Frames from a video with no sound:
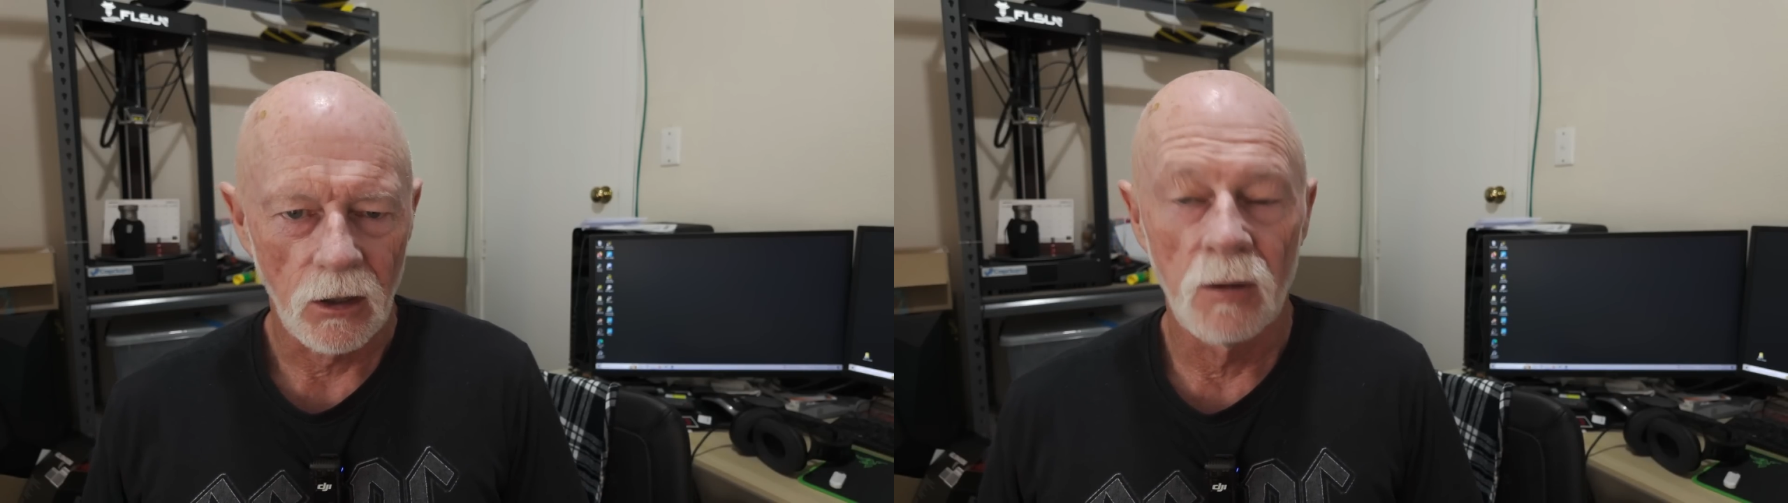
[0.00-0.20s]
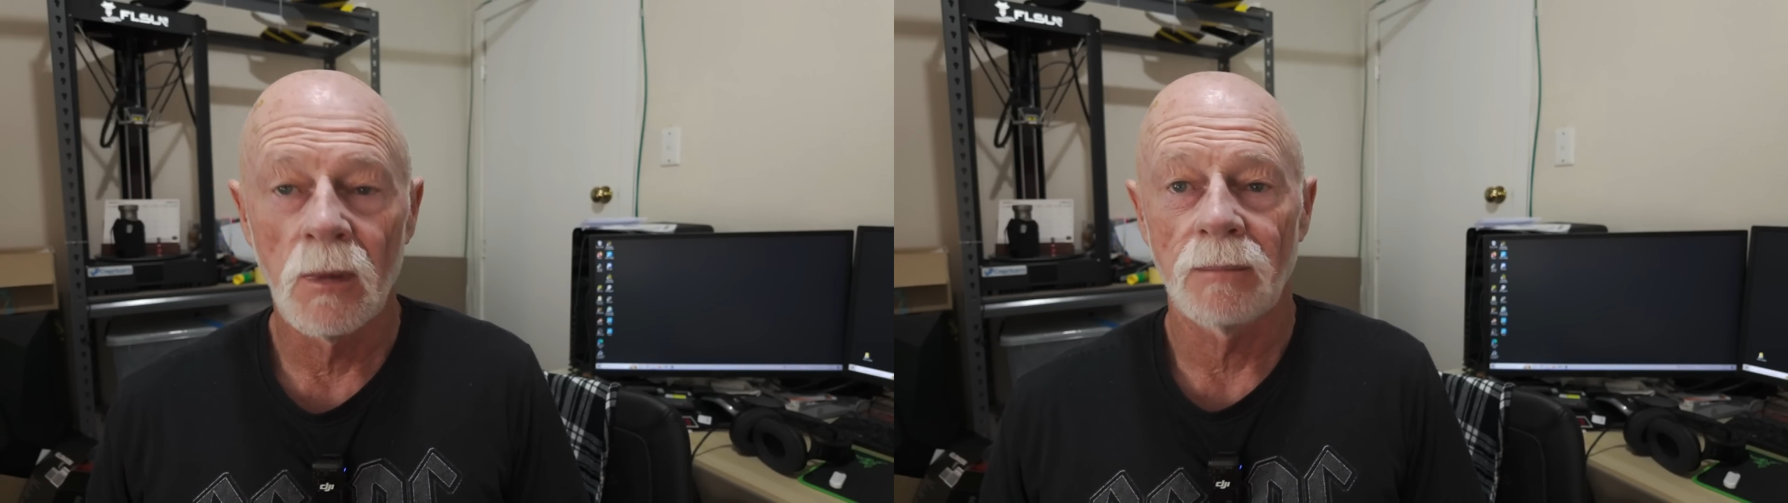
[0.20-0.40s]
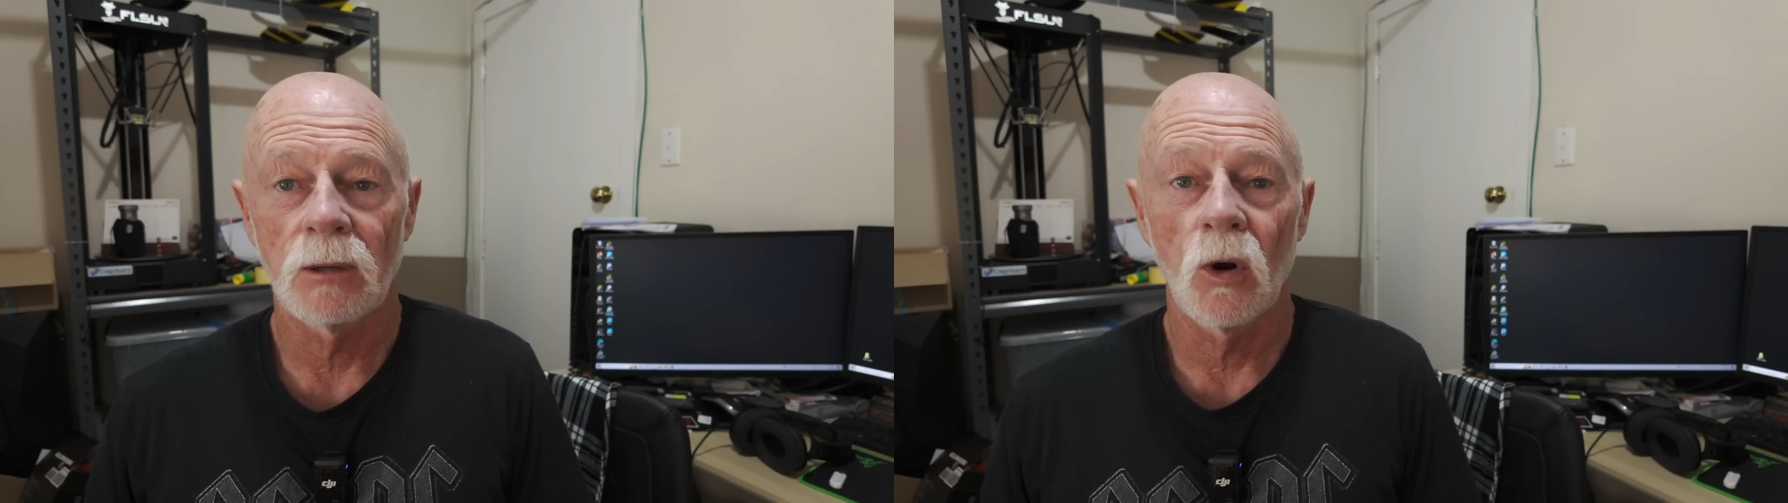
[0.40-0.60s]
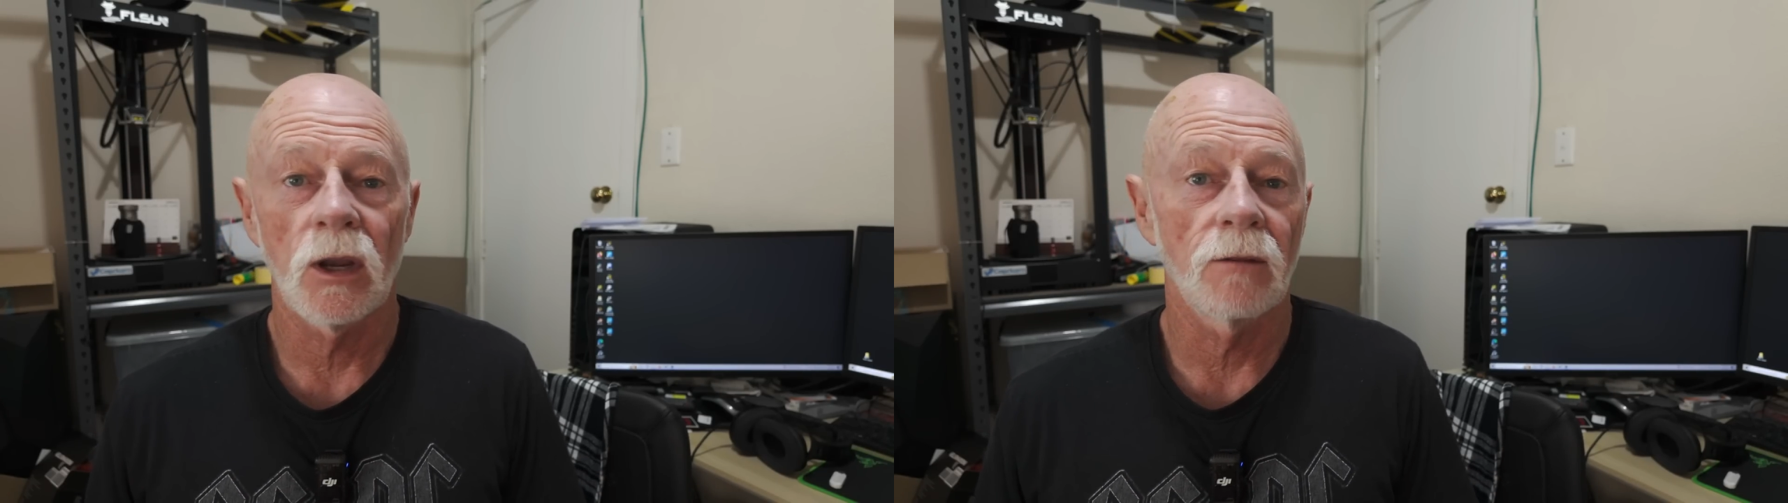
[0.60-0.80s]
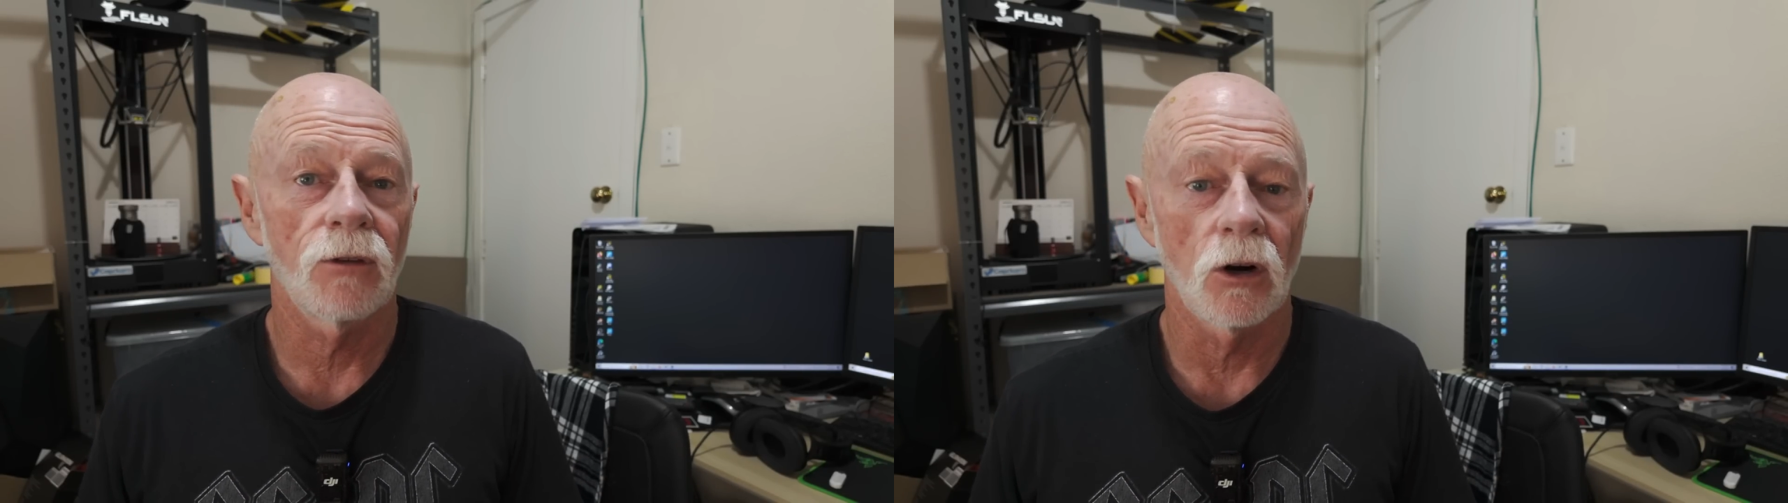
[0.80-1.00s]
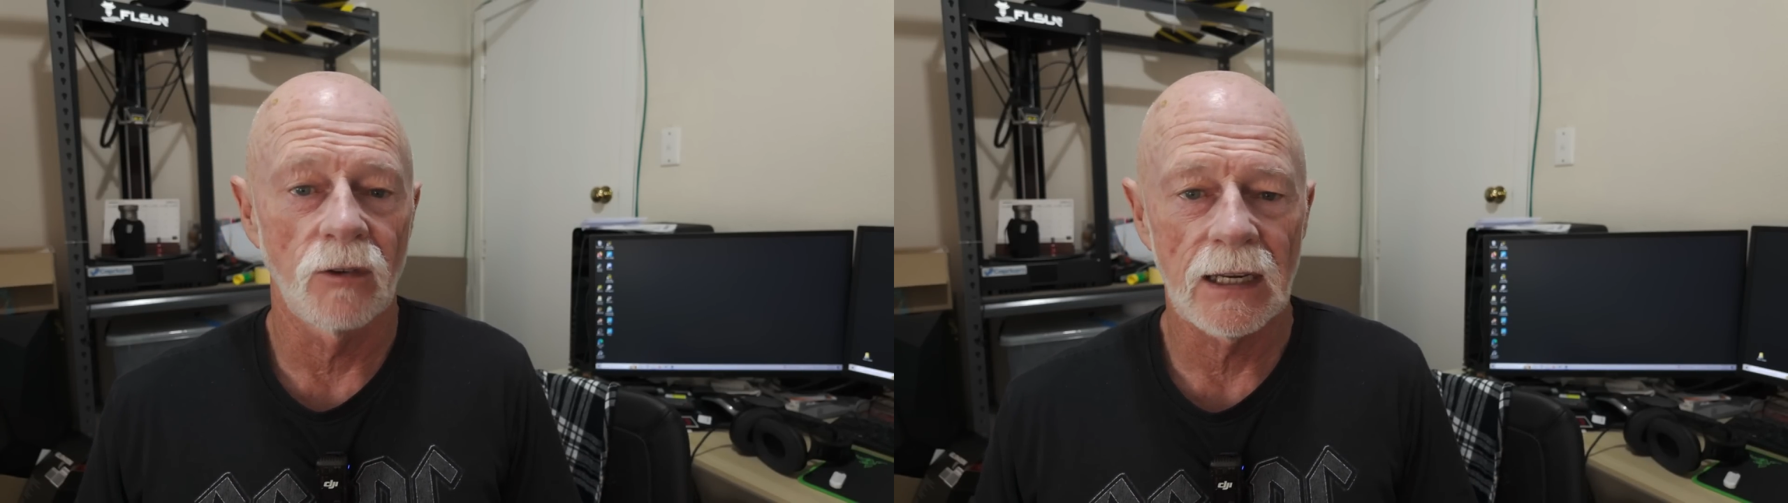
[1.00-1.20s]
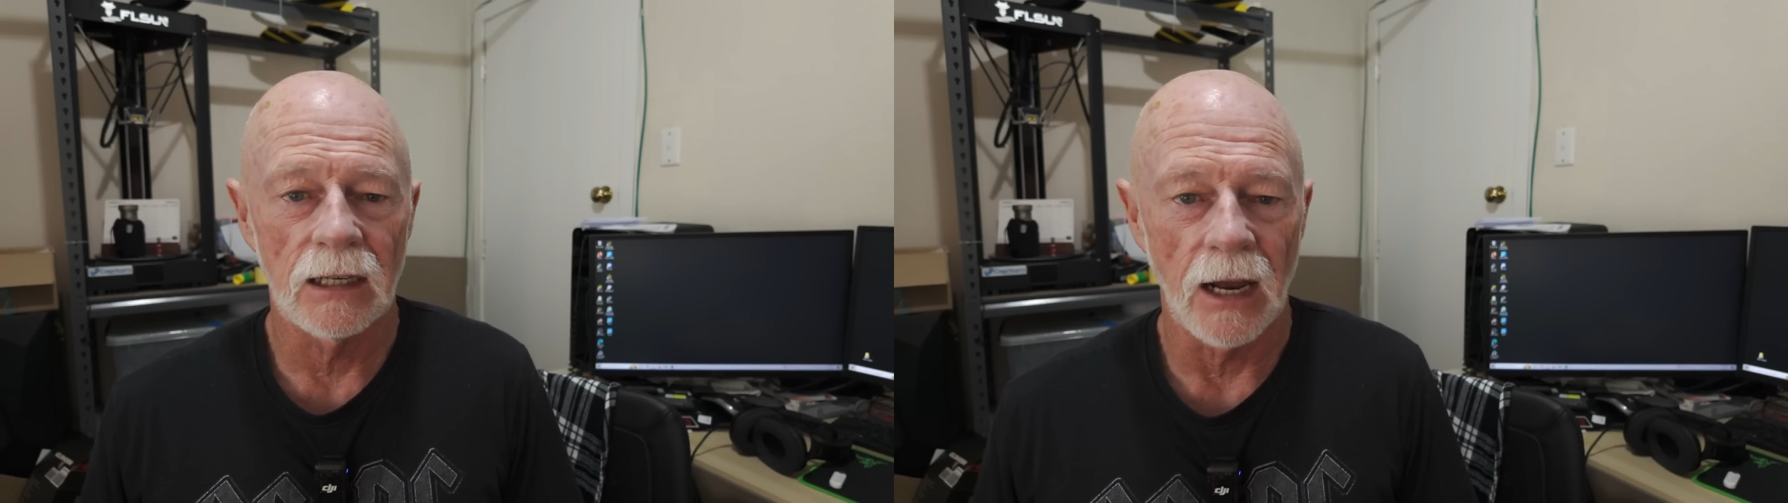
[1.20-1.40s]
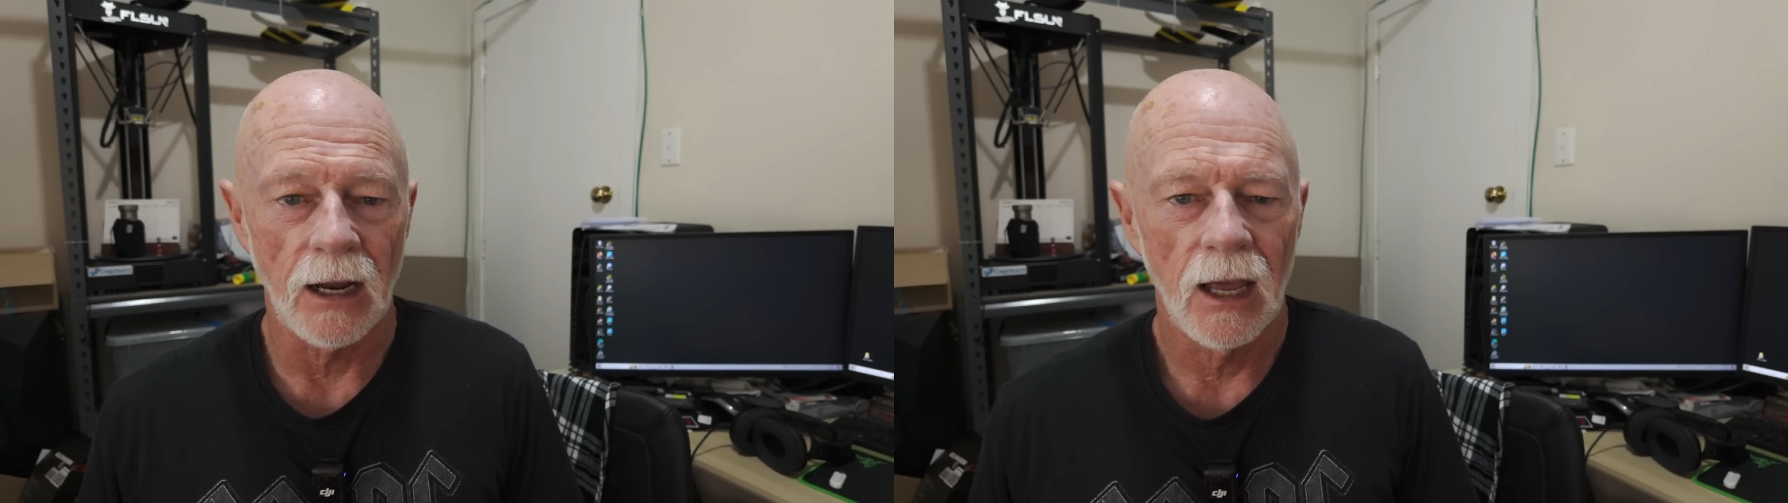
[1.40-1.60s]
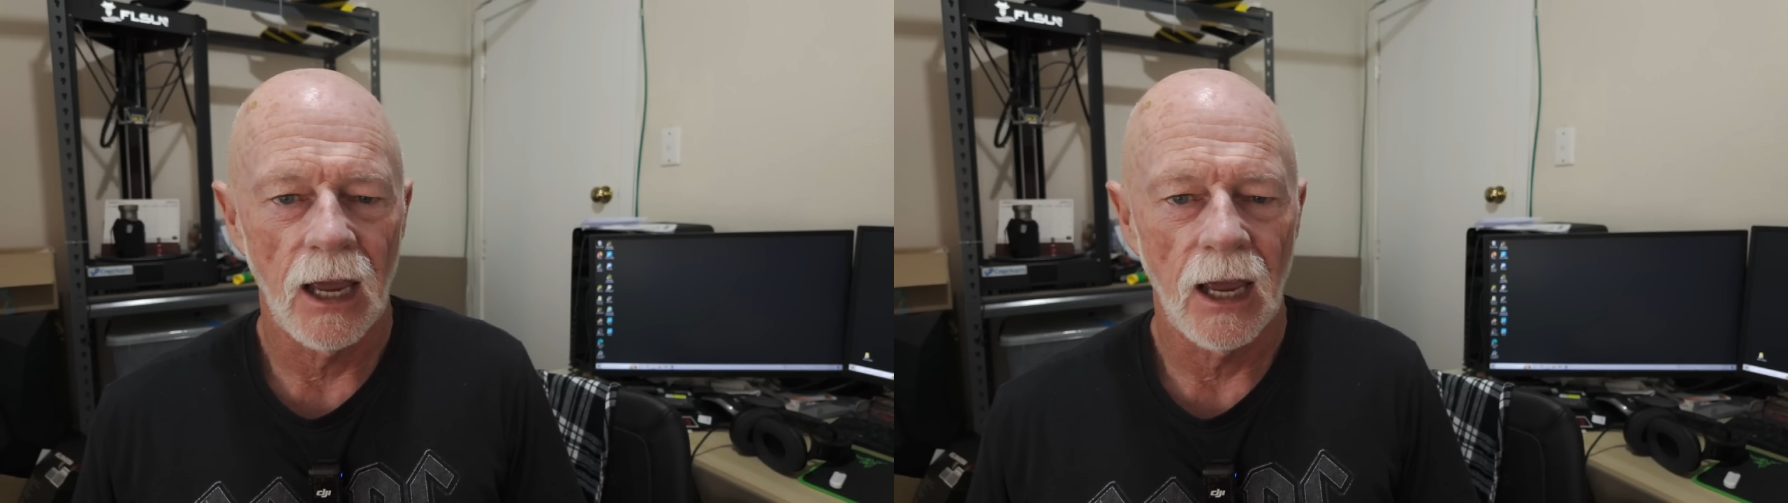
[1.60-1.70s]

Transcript: who might be working for a regulator